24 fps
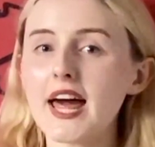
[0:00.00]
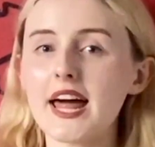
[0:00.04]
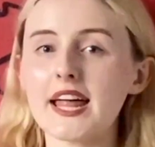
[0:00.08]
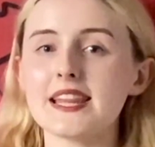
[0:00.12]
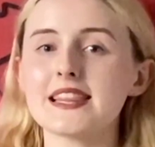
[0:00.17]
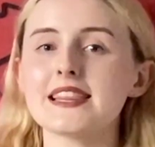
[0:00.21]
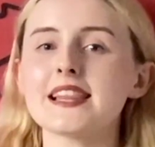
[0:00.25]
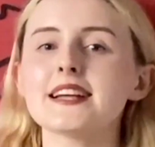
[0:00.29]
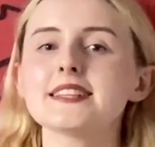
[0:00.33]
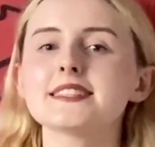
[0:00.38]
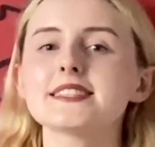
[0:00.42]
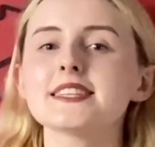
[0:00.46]

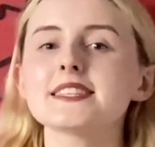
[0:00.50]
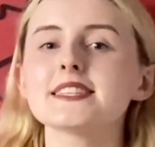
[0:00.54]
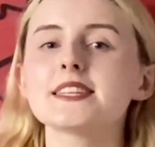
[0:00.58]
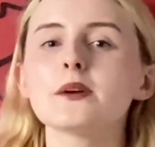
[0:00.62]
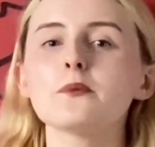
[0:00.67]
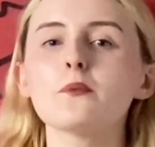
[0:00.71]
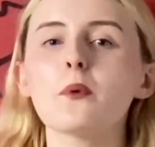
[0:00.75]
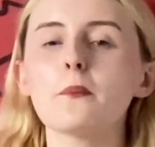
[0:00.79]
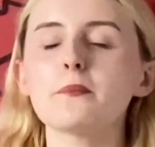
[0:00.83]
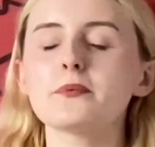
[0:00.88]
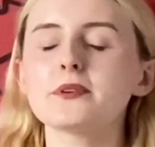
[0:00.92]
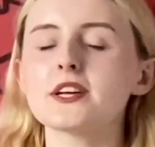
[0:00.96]
I'd like to
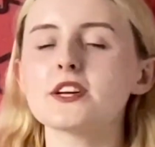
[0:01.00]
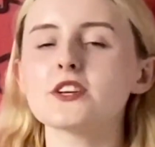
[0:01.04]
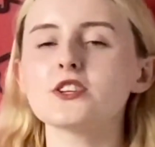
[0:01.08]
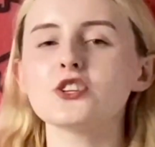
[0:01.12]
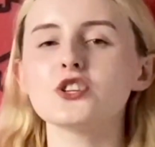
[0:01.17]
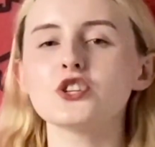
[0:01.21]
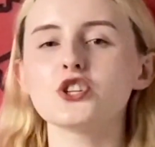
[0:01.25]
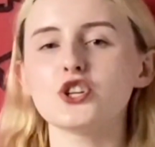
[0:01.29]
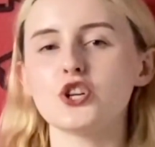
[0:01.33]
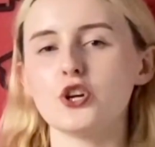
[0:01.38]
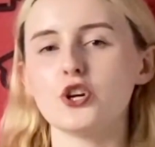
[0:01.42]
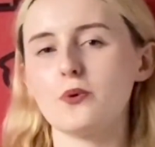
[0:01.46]
see what
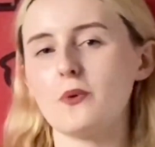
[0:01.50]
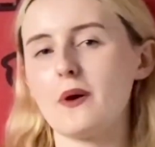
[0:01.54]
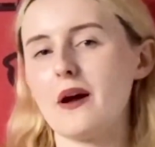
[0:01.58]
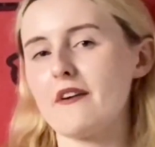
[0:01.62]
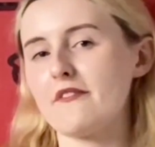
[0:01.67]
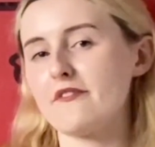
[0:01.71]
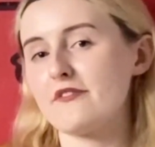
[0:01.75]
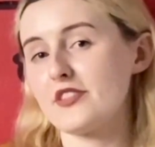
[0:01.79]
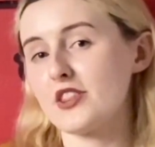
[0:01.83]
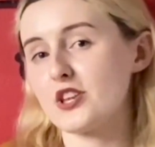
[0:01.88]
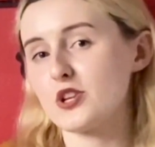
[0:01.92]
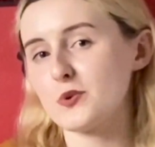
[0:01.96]
predictions you
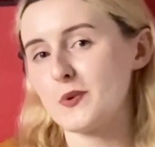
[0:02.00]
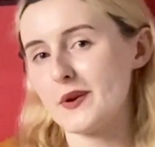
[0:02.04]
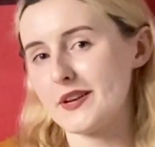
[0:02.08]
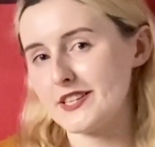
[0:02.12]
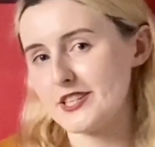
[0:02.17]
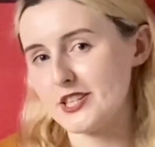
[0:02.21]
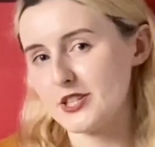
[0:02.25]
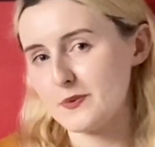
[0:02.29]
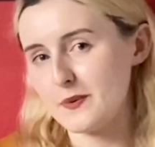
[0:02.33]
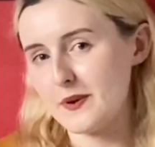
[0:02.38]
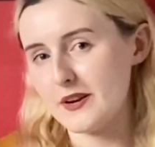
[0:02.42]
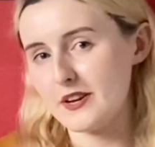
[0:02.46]
have for the
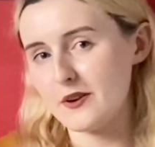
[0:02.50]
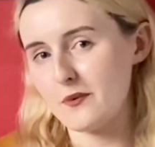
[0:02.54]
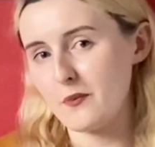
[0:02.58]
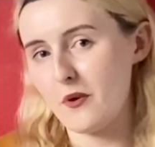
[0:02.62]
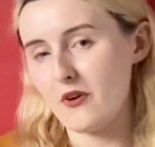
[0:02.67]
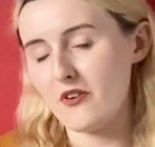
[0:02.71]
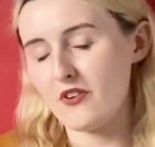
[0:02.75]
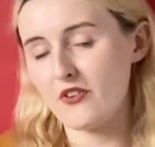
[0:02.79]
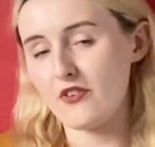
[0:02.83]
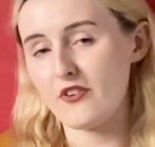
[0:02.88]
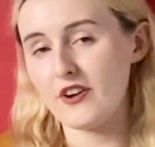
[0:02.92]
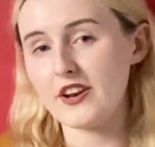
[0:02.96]
2021
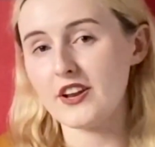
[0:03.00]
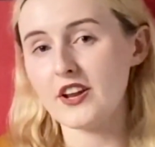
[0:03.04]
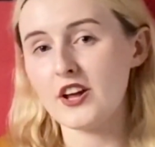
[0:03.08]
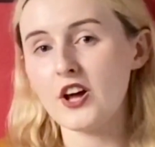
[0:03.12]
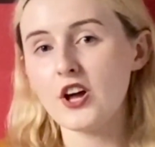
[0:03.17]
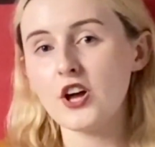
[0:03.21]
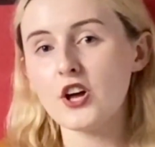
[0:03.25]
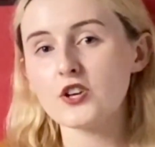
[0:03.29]
grid.